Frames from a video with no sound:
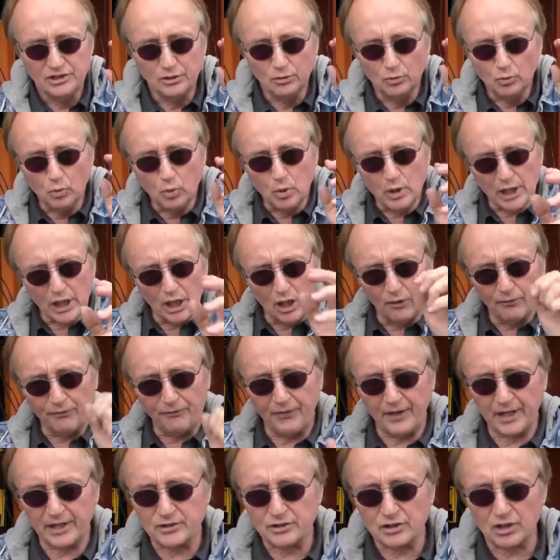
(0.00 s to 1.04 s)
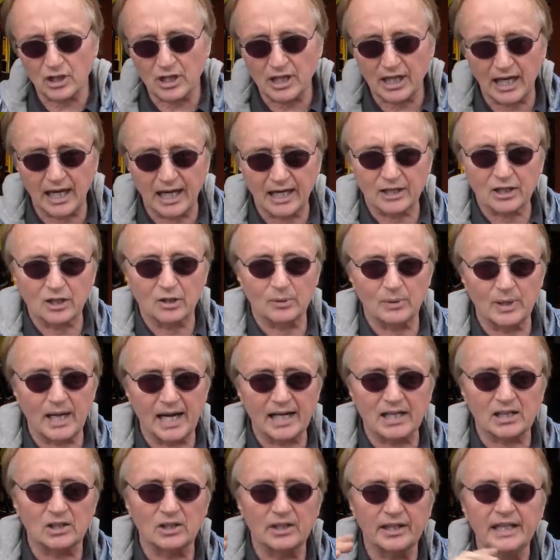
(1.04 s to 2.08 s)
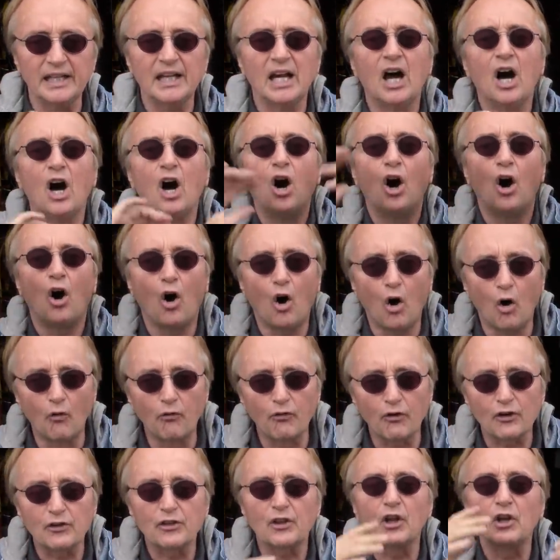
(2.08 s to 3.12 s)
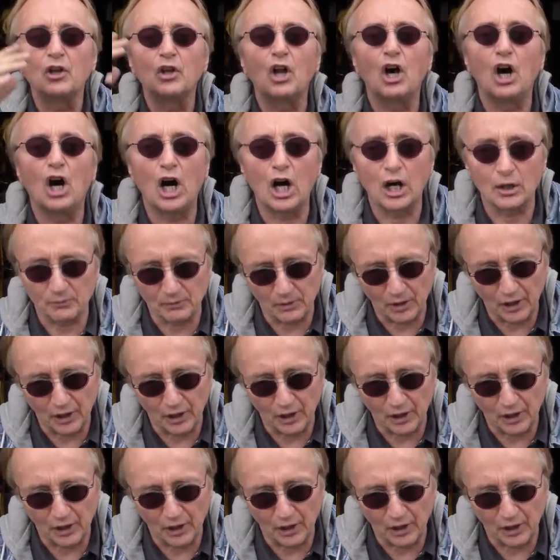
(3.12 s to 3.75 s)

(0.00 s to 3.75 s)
you will fix your car correctly over the long